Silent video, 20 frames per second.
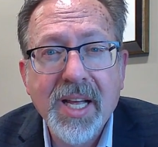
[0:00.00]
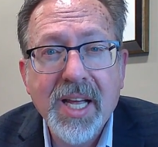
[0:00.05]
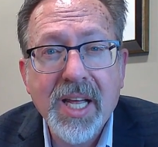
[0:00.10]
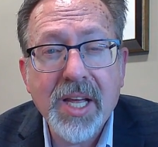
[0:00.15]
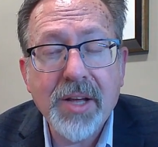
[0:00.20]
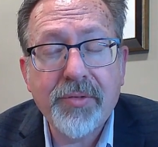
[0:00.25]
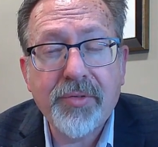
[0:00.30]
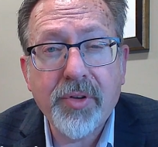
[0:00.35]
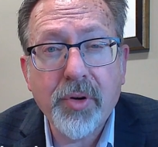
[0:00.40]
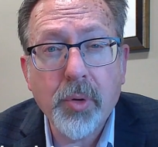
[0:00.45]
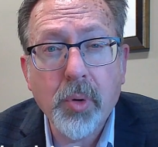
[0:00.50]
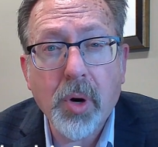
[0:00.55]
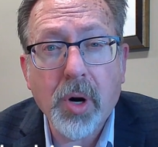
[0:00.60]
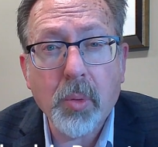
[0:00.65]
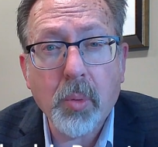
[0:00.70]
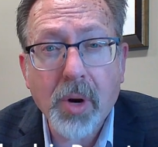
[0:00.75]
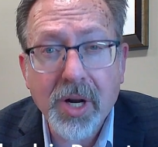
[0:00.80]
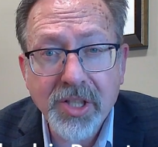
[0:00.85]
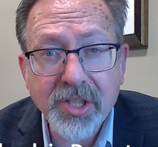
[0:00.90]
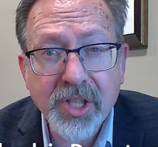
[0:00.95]
If you
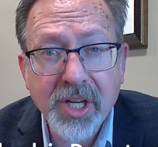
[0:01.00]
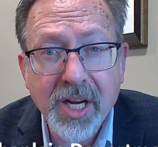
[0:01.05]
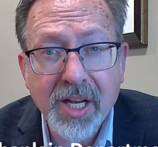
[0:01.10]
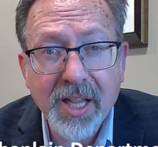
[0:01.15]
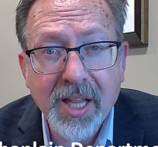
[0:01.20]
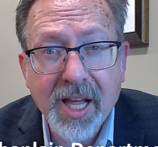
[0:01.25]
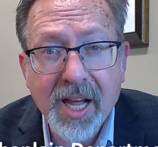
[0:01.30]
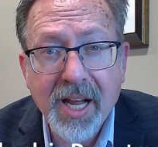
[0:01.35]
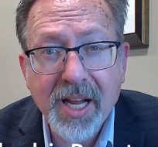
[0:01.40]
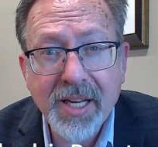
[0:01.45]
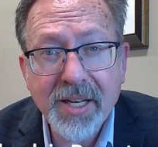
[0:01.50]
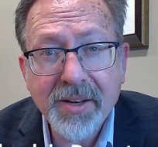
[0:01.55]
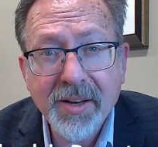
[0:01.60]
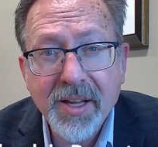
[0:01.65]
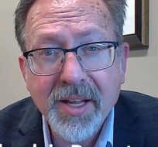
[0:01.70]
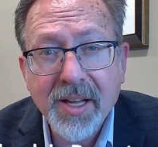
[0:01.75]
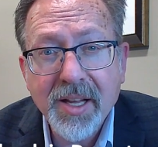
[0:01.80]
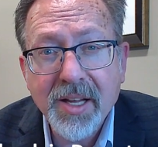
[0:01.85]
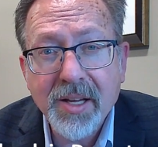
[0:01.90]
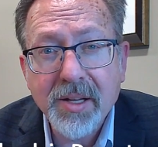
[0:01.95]
are watching online,
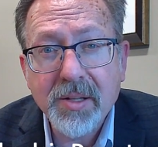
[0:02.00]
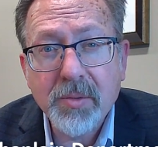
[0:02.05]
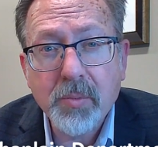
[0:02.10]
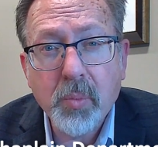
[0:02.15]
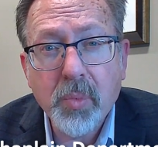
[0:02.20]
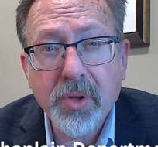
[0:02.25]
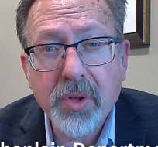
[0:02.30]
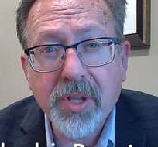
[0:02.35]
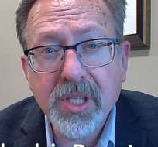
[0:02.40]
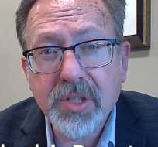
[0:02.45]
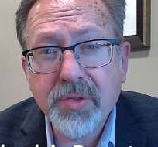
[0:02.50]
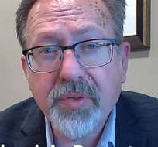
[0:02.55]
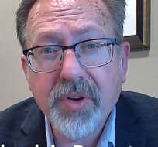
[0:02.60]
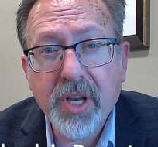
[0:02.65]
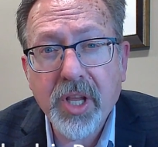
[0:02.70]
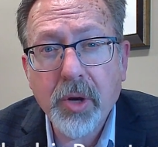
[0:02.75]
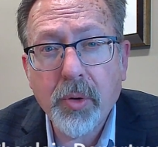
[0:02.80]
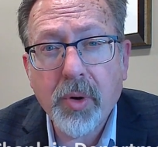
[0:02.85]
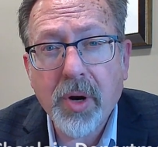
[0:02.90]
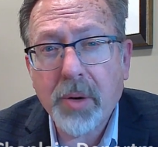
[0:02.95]
would this
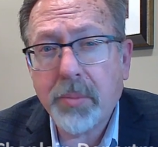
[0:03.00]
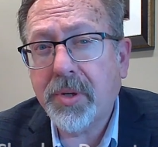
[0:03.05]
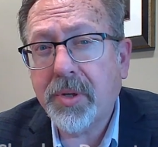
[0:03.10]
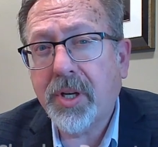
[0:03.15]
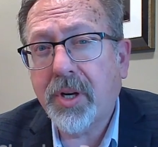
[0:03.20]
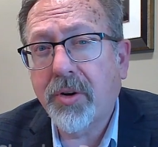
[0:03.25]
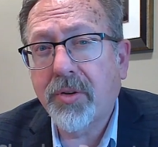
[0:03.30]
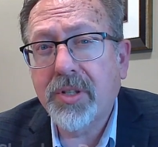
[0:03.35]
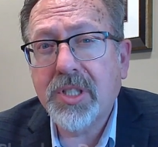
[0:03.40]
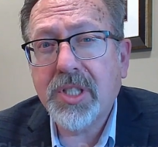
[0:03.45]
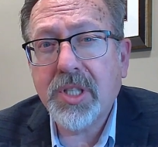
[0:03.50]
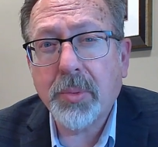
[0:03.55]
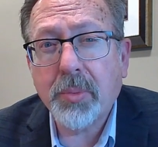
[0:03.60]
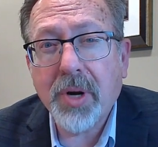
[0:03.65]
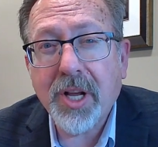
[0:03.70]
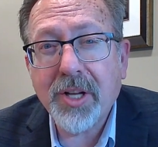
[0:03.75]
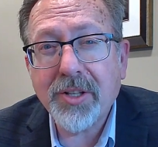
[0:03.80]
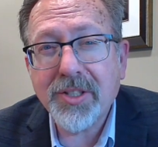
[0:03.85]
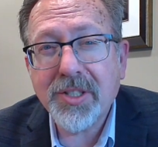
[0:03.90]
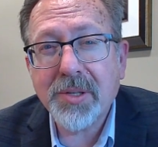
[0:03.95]
video help encourage
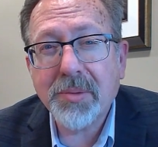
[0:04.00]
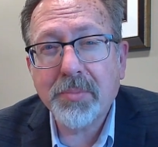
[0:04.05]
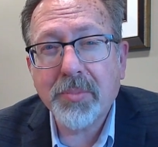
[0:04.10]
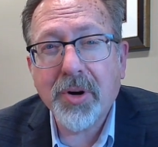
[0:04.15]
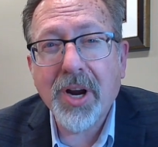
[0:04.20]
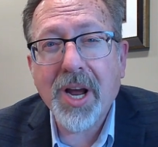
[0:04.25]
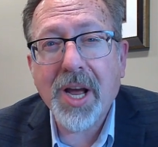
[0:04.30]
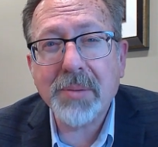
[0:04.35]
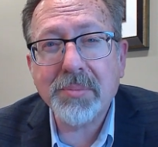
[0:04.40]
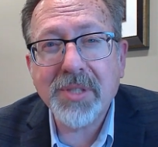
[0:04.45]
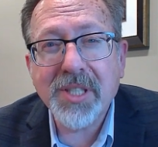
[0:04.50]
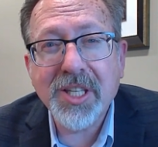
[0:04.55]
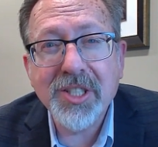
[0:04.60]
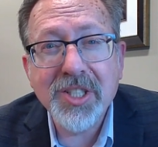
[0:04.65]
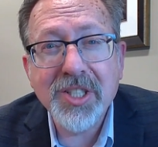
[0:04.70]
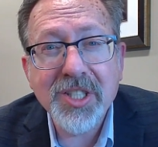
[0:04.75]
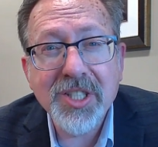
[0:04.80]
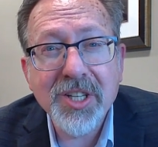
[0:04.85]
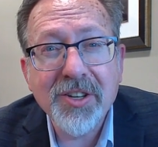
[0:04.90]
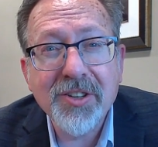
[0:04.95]
someone else? Perhaps
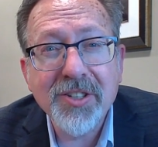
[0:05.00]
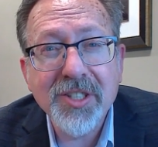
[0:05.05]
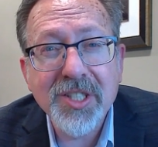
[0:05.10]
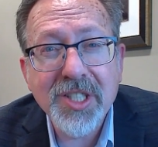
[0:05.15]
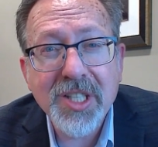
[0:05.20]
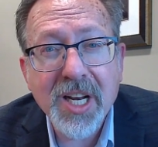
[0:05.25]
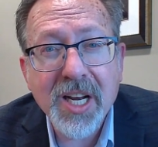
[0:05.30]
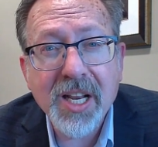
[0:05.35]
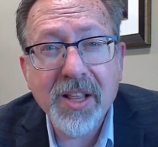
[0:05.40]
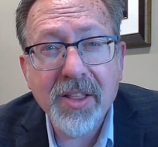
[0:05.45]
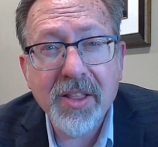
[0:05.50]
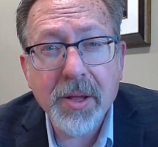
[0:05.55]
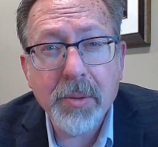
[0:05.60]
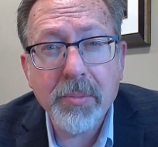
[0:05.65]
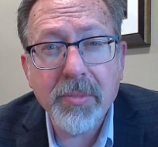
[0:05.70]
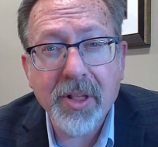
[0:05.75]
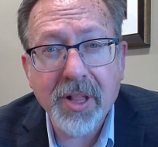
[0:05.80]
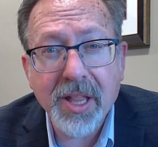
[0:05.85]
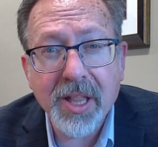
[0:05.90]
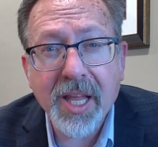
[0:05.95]
consider sending
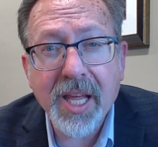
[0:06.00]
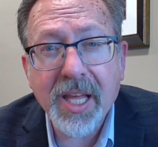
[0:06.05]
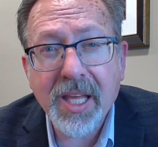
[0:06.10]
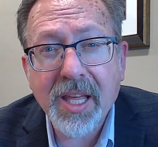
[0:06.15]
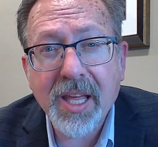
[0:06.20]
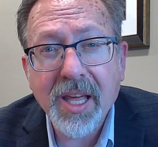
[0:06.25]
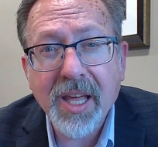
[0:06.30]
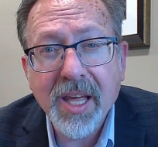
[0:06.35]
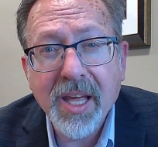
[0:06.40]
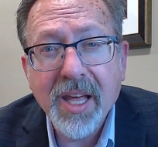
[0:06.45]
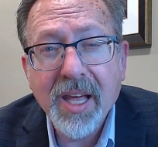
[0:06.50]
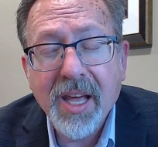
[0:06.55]
them the link.